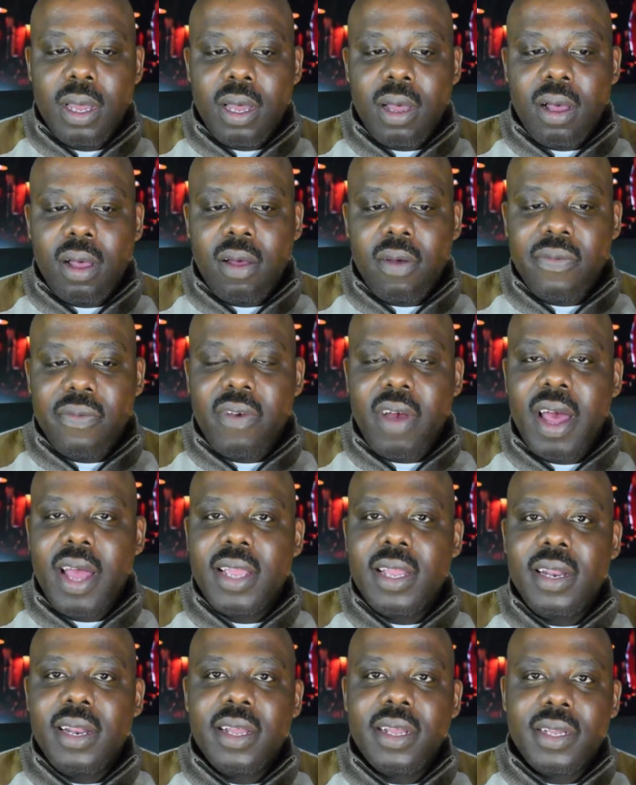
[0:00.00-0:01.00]

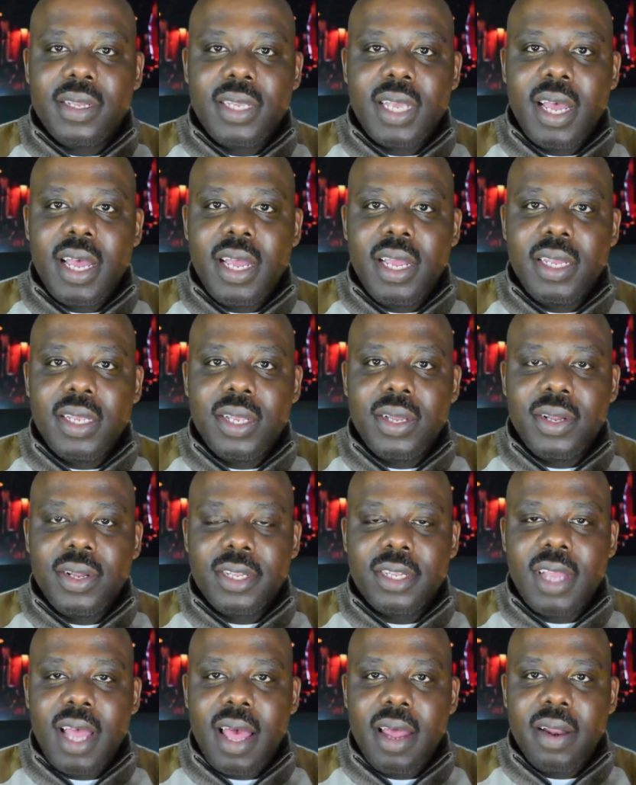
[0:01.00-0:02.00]
finally attain to the
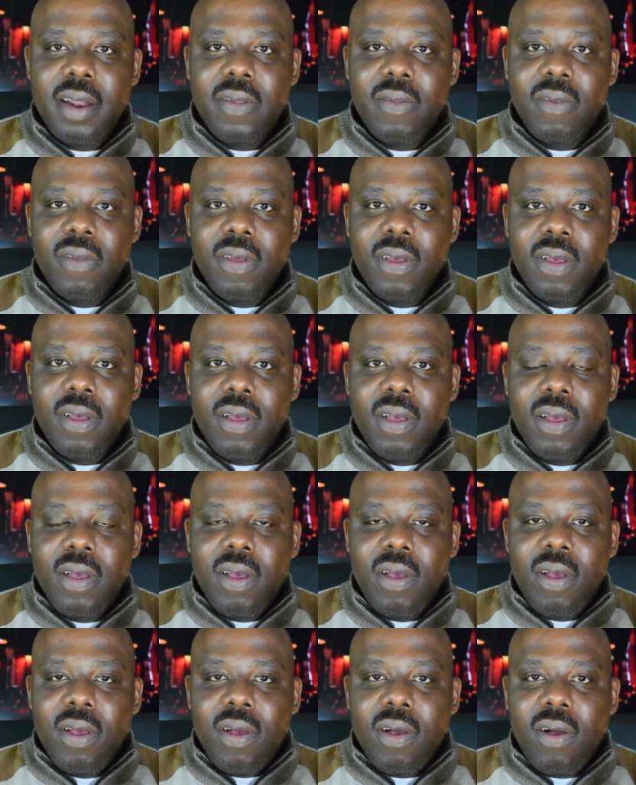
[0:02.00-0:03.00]
status
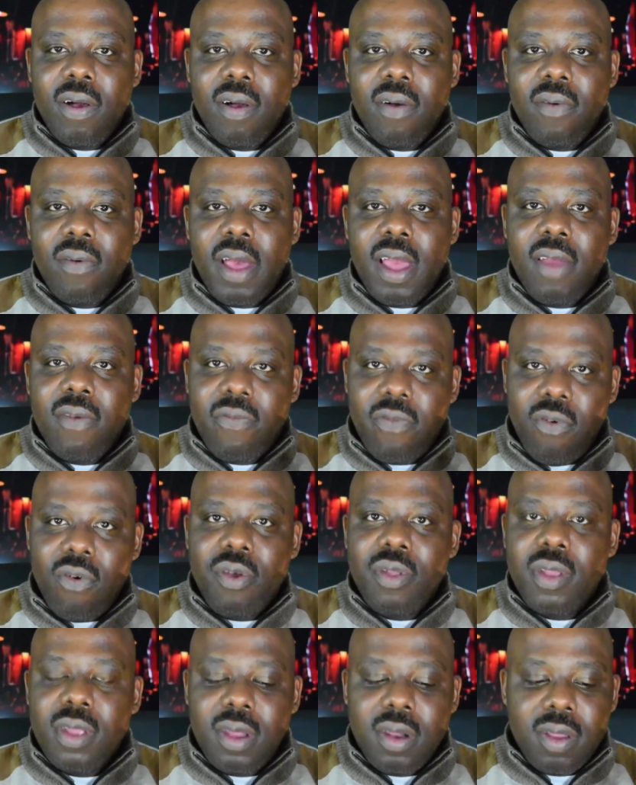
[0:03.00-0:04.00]
of a full
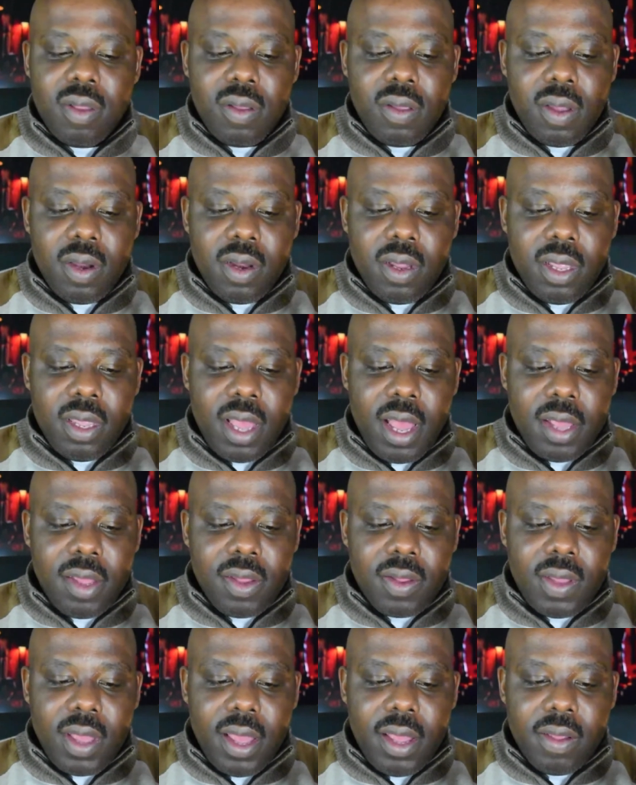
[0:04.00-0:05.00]
citizen of the United
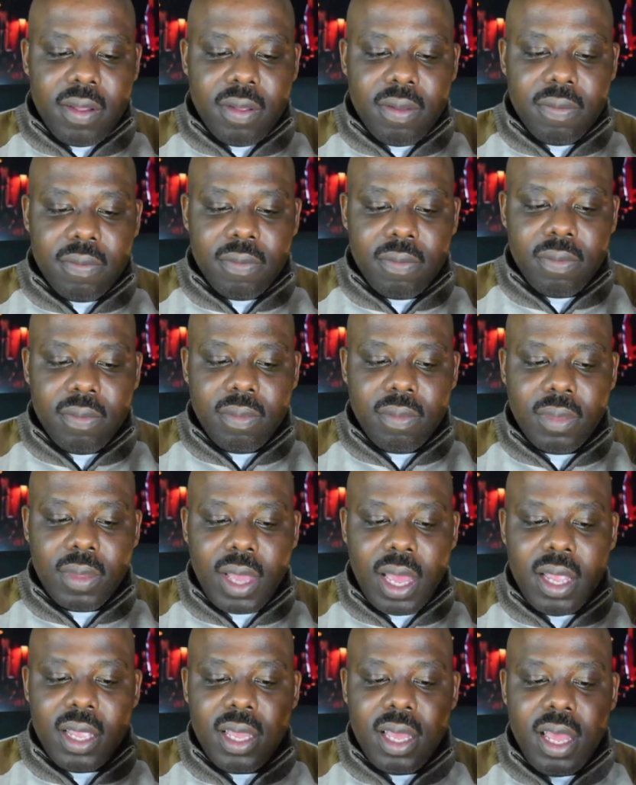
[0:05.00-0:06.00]
States.
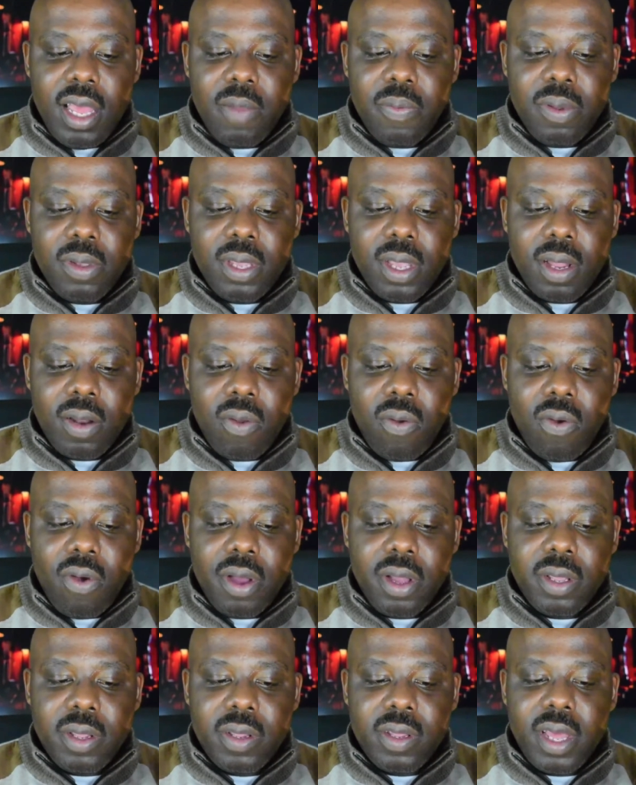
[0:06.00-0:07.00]
And these particular
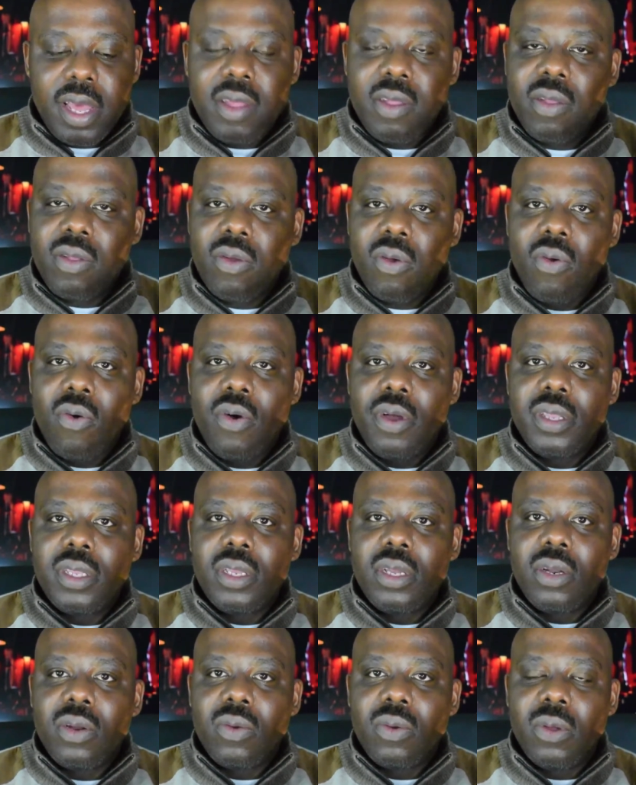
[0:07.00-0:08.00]
organizations, according to
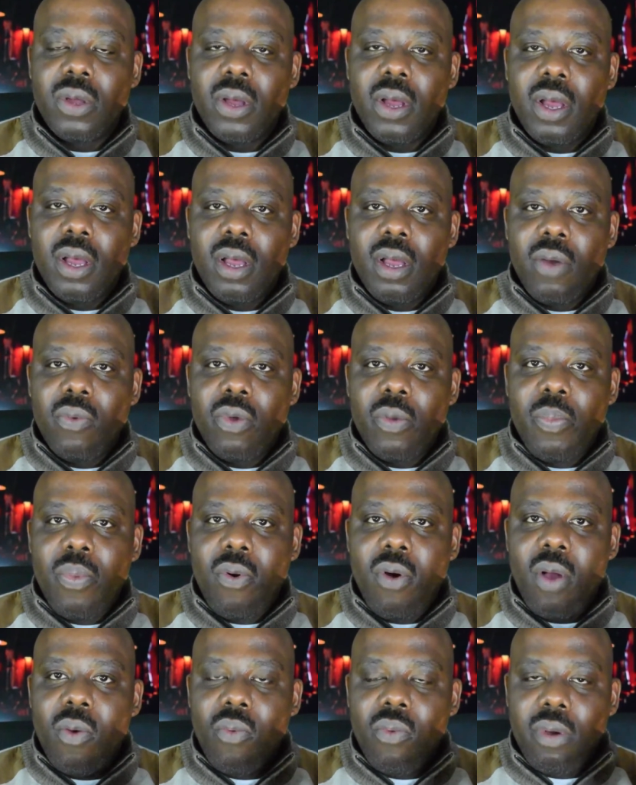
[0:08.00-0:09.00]
the
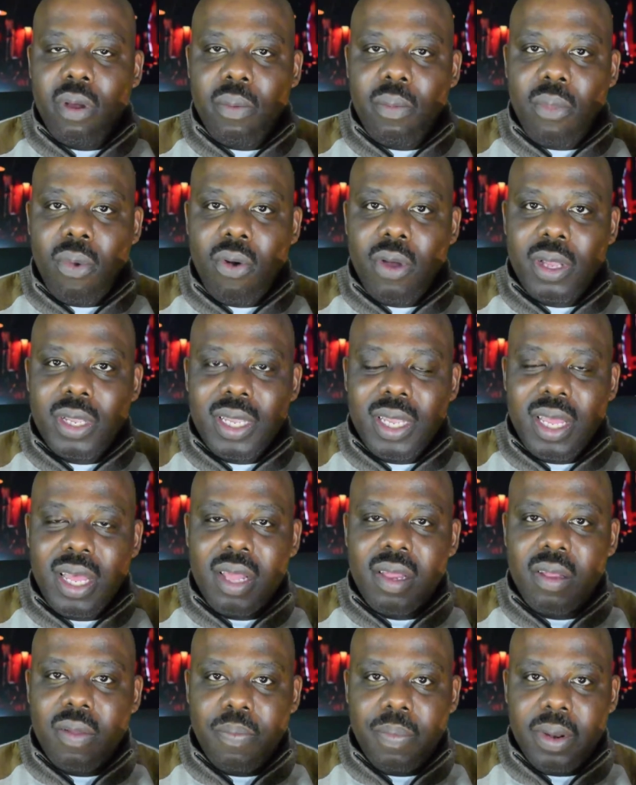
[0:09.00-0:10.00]
report, were more
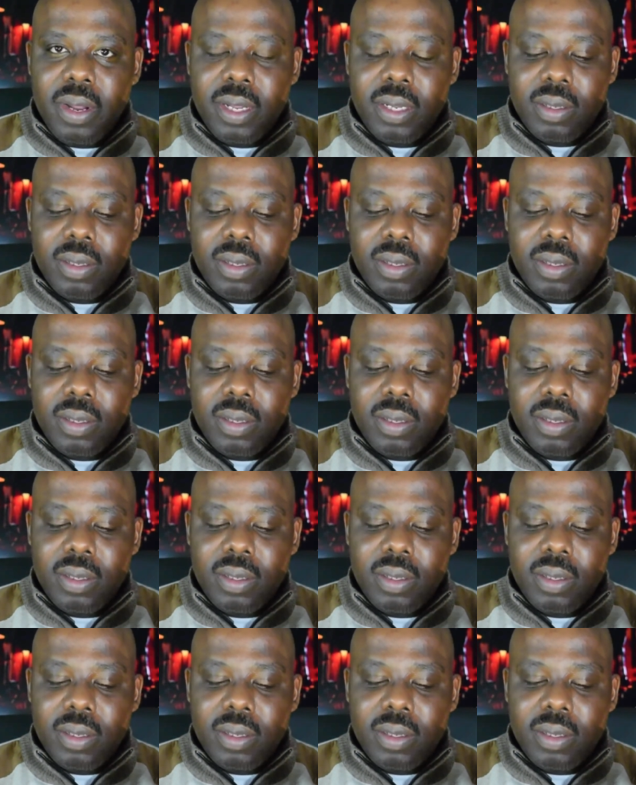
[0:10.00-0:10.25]
disciplined,